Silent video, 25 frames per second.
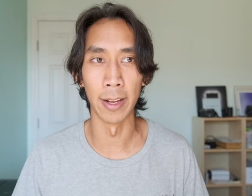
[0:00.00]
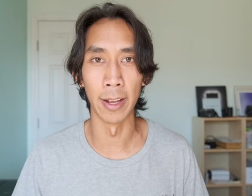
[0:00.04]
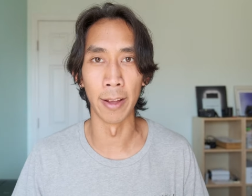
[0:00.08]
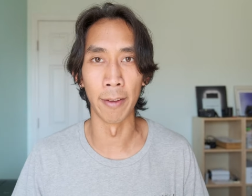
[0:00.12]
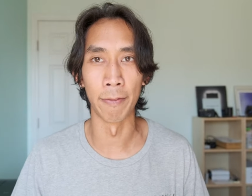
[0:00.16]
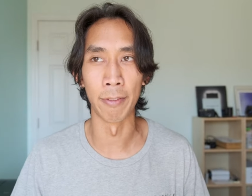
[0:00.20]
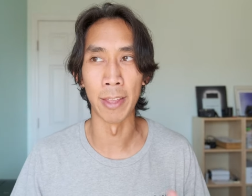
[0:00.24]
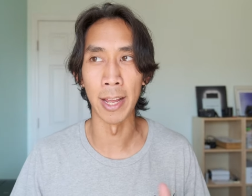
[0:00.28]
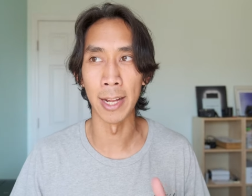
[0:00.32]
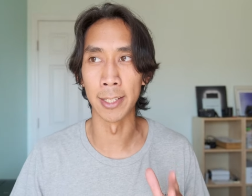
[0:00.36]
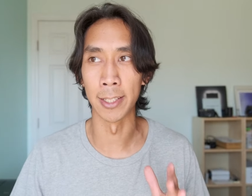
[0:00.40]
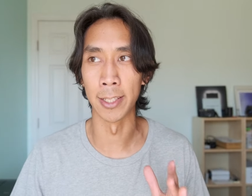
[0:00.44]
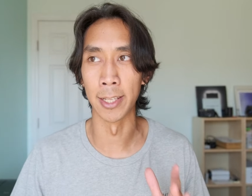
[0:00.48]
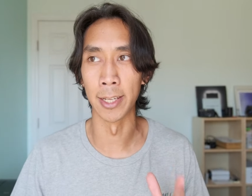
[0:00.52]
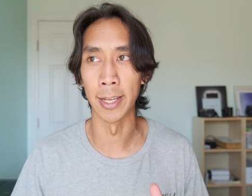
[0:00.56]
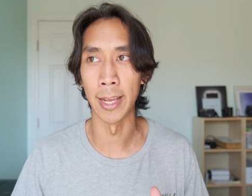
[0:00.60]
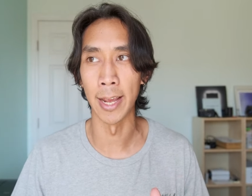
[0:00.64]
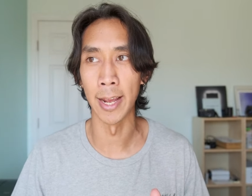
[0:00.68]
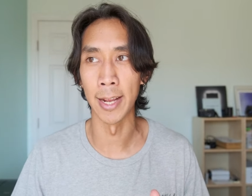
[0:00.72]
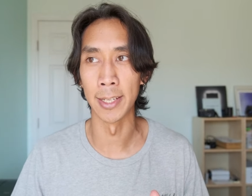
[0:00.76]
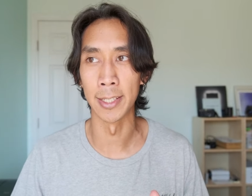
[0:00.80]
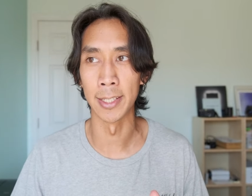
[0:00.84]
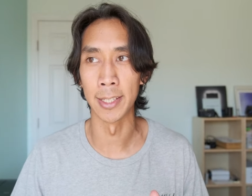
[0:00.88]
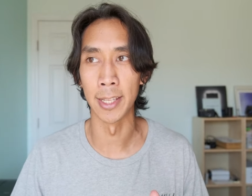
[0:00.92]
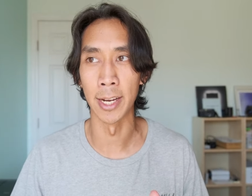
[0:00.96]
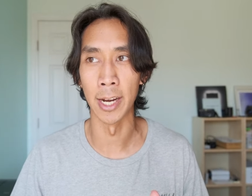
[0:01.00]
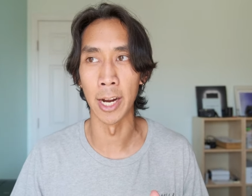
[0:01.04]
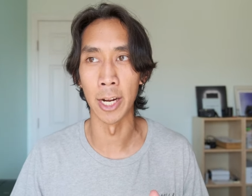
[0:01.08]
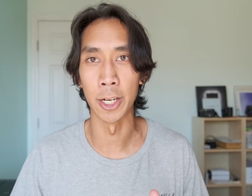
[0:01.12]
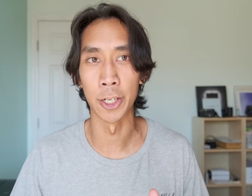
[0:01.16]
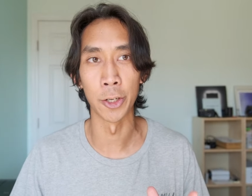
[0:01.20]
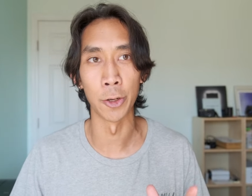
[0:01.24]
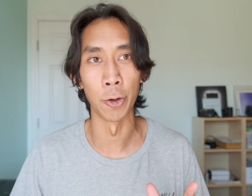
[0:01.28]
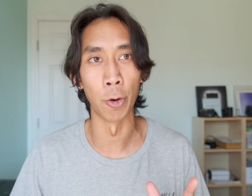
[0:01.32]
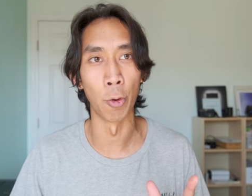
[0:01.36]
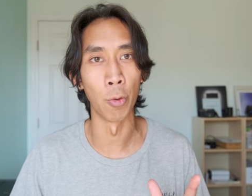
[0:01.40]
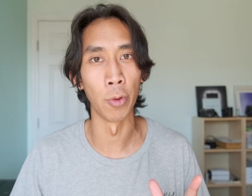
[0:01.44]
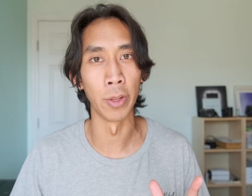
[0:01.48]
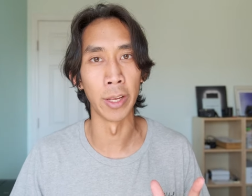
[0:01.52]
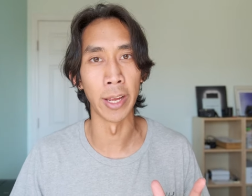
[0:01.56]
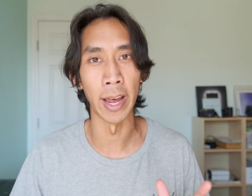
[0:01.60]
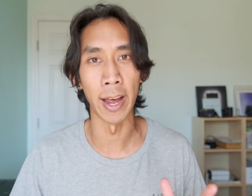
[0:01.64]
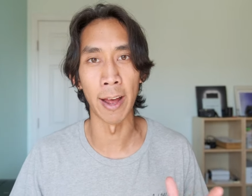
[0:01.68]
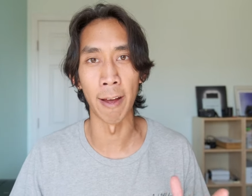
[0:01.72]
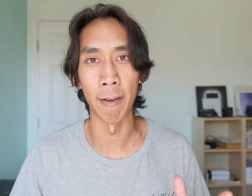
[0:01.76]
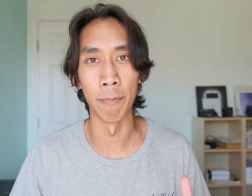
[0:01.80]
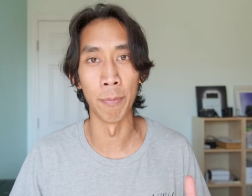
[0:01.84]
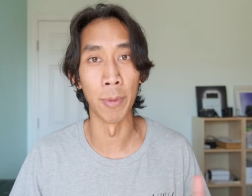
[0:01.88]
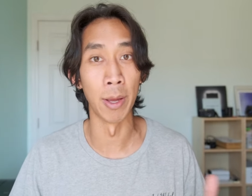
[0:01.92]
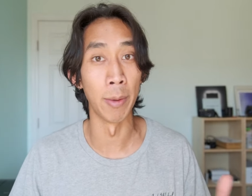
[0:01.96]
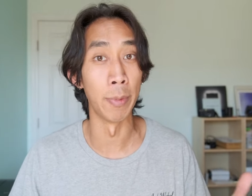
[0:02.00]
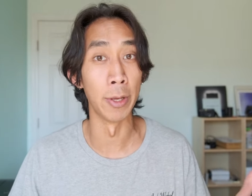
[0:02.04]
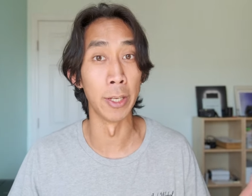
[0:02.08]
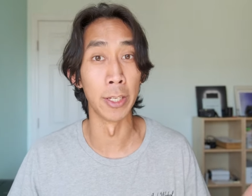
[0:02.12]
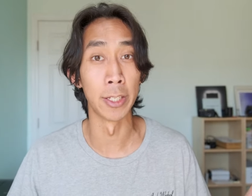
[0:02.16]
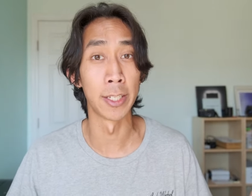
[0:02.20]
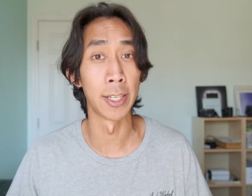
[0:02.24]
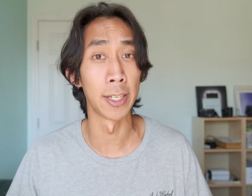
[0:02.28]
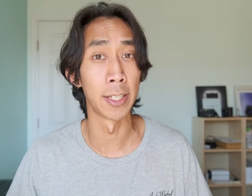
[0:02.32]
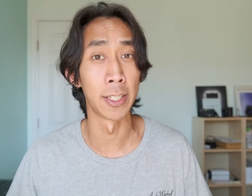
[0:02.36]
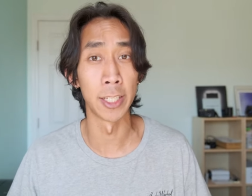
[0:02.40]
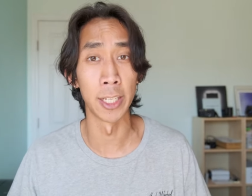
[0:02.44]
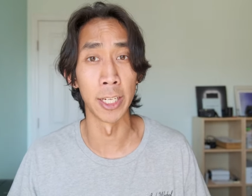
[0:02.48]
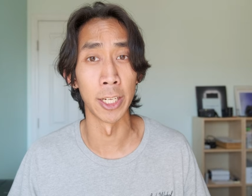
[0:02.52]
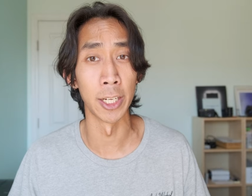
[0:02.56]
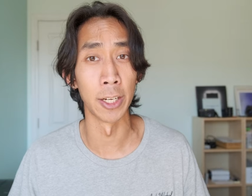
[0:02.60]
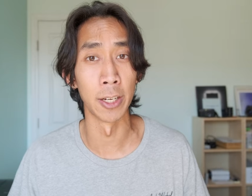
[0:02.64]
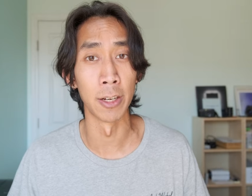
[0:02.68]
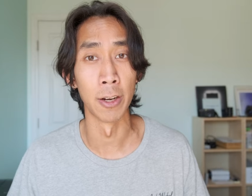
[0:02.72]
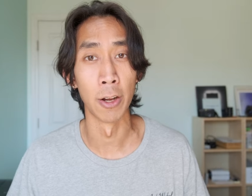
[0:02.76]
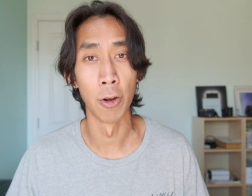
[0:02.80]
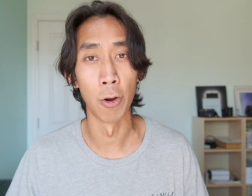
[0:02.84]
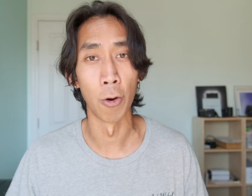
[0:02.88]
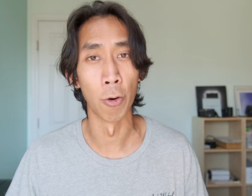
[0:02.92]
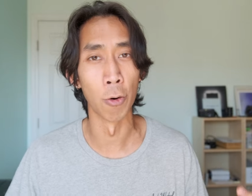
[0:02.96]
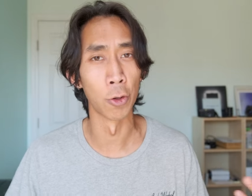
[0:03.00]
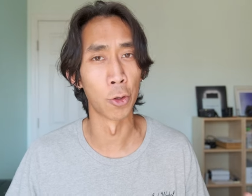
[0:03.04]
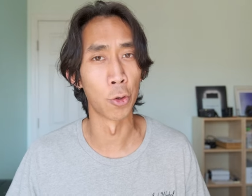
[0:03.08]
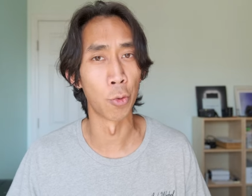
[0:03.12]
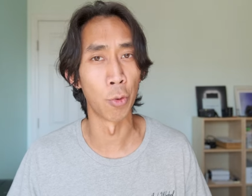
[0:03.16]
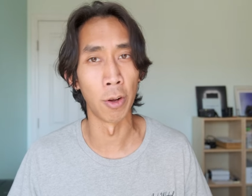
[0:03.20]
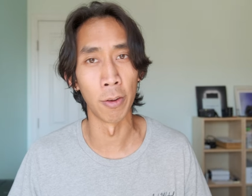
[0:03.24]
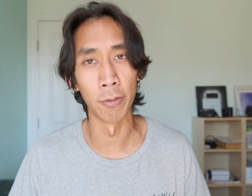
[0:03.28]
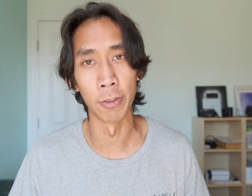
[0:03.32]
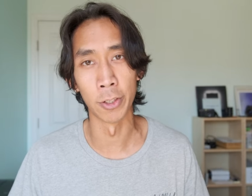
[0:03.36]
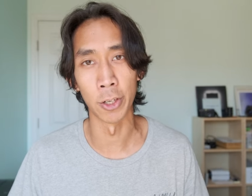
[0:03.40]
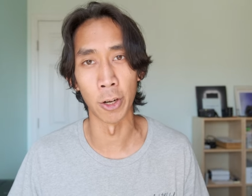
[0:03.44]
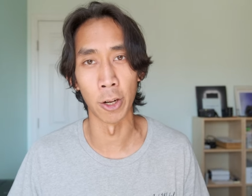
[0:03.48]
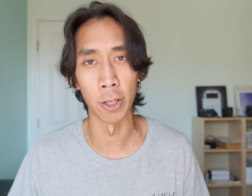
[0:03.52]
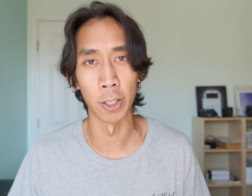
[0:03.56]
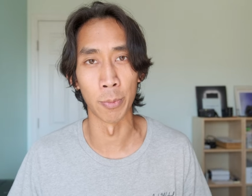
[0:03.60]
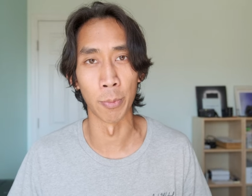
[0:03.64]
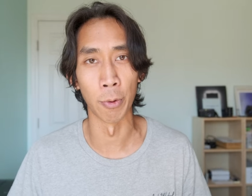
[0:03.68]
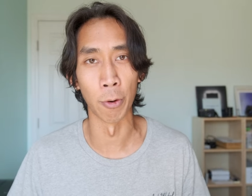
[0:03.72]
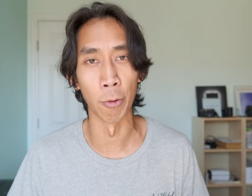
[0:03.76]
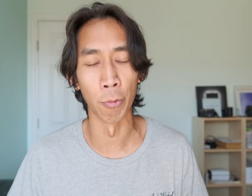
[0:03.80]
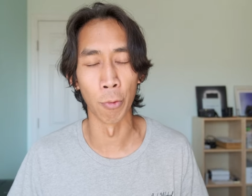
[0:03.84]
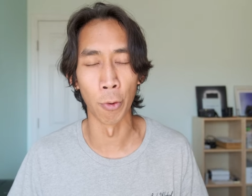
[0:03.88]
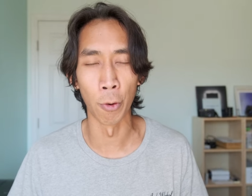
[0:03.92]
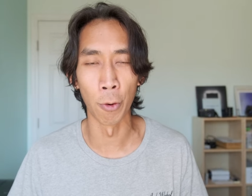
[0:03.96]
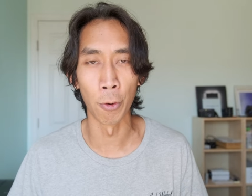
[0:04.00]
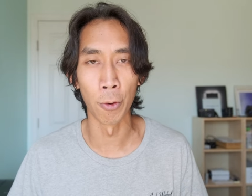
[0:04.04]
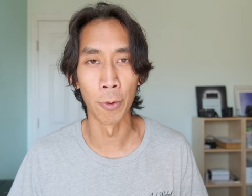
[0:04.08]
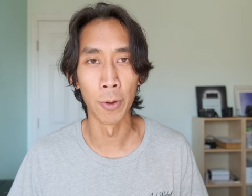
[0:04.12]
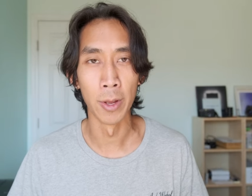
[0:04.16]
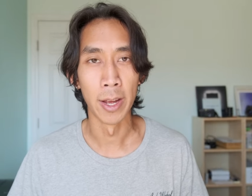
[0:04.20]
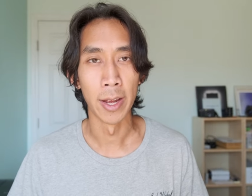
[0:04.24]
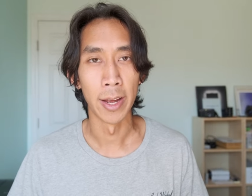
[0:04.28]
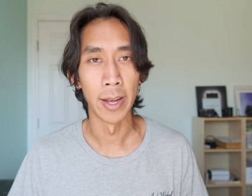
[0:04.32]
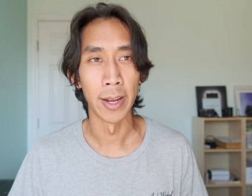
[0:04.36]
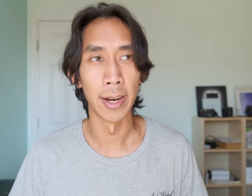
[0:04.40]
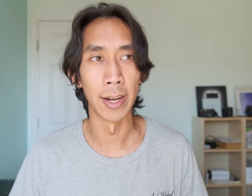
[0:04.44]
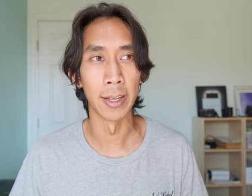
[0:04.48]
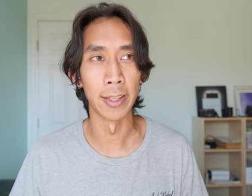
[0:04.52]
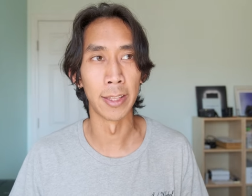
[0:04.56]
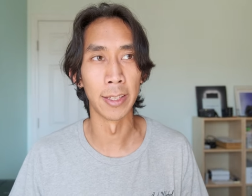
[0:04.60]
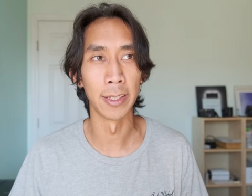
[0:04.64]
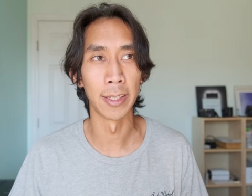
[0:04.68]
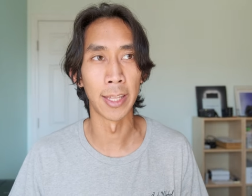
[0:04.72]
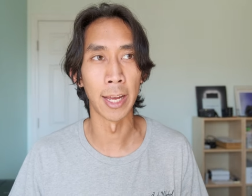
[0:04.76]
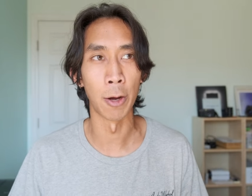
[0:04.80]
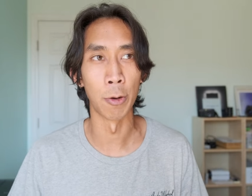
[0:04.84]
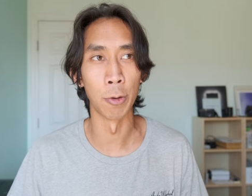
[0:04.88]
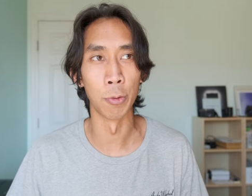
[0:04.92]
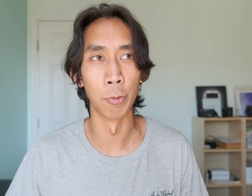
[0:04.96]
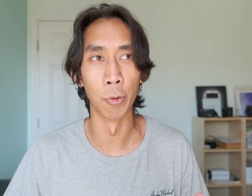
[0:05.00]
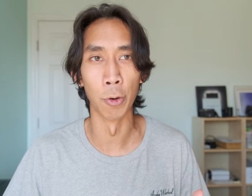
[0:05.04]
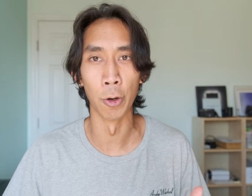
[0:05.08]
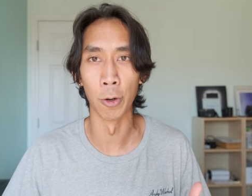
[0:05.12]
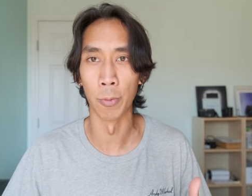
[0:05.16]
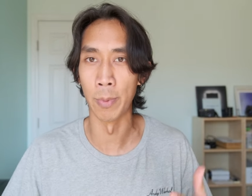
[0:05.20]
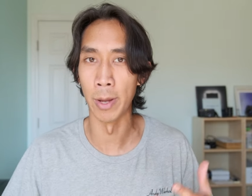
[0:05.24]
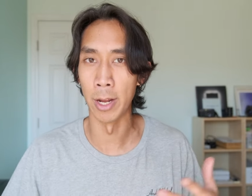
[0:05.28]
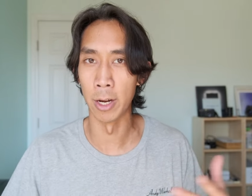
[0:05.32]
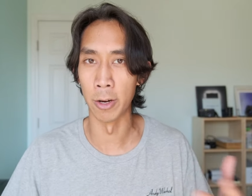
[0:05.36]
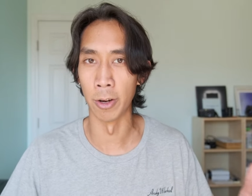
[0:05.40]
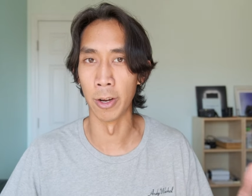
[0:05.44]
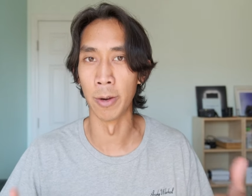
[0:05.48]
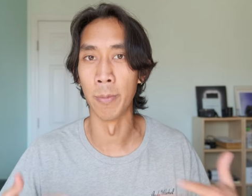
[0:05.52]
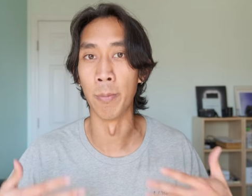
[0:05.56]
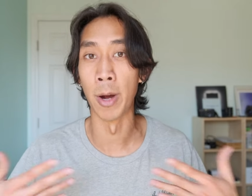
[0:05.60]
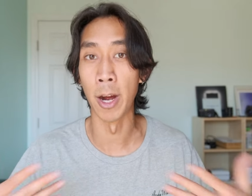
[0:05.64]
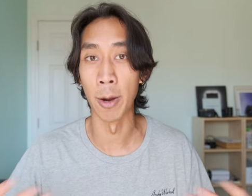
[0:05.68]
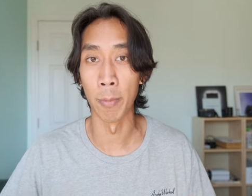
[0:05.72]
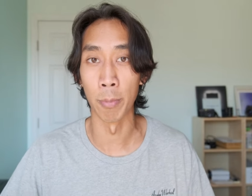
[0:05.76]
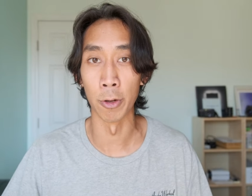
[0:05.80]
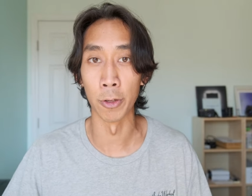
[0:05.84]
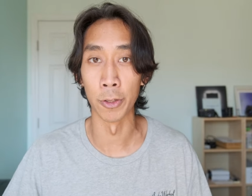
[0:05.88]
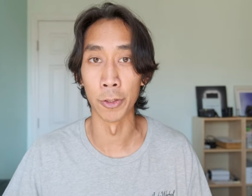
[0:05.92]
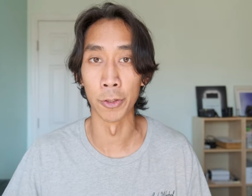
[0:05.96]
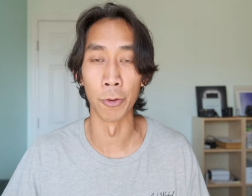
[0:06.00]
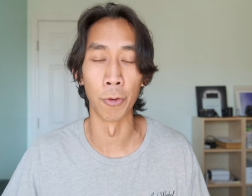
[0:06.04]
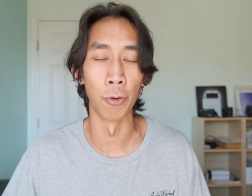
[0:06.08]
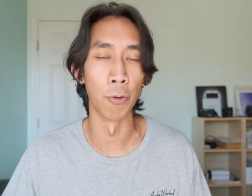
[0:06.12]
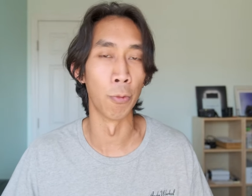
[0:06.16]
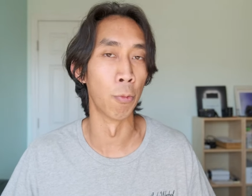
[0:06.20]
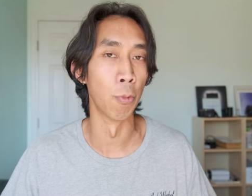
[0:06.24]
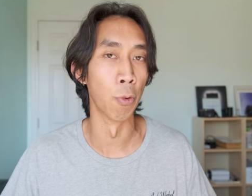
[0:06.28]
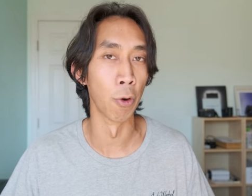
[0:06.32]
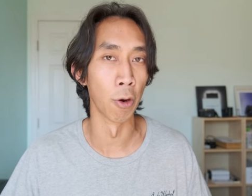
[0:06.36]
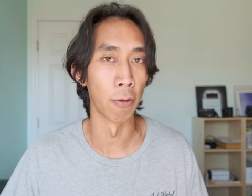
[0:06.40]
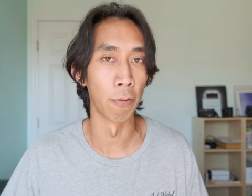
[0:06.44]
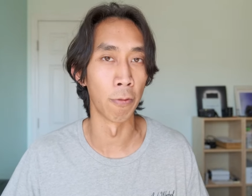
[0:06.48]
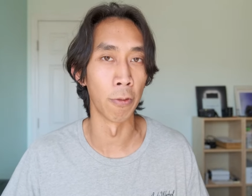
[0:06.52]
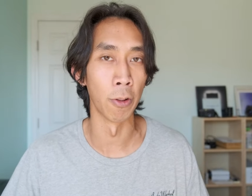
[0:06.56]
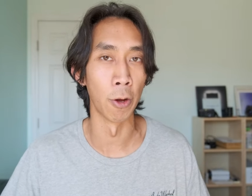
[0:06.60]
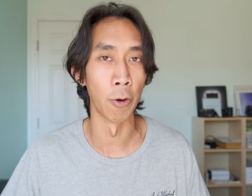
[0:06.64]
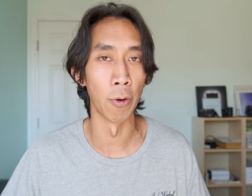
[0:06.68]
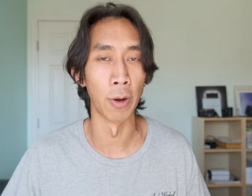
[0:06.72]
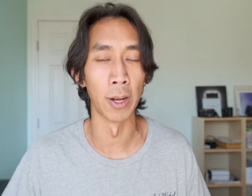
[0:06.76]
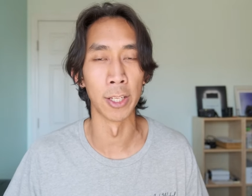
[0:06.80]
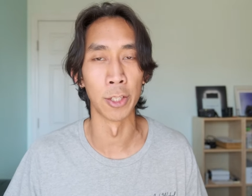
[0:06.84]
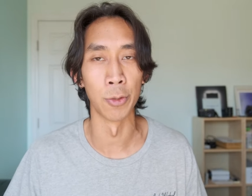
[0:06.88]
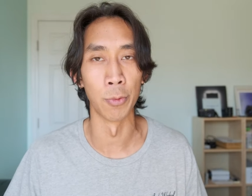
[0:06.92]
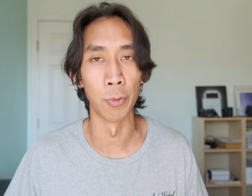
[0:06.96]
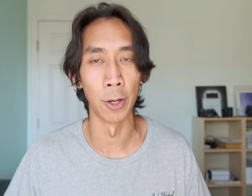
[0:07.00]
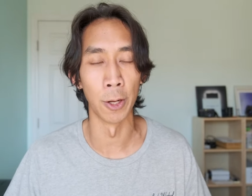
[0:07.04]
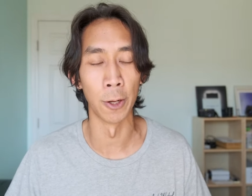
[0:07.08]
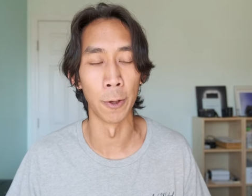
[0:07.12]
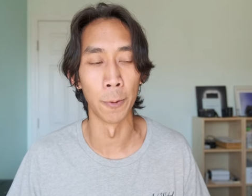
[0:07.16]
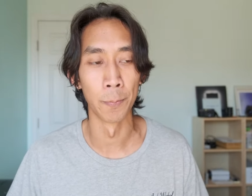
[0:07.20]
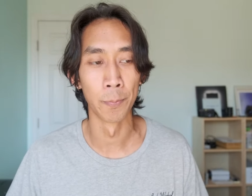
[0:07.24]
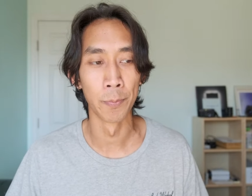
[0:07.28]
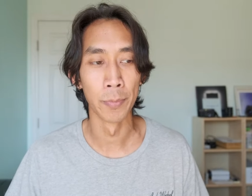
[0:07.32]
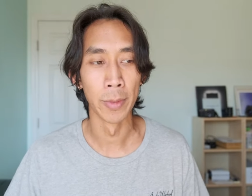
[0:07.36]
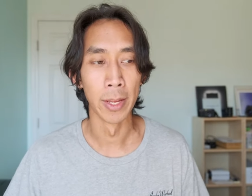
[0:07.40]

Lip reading: If that's the case, then I should only have maybe 16 or 12 shots per roll, and I think that would work better in my personal workflow as well.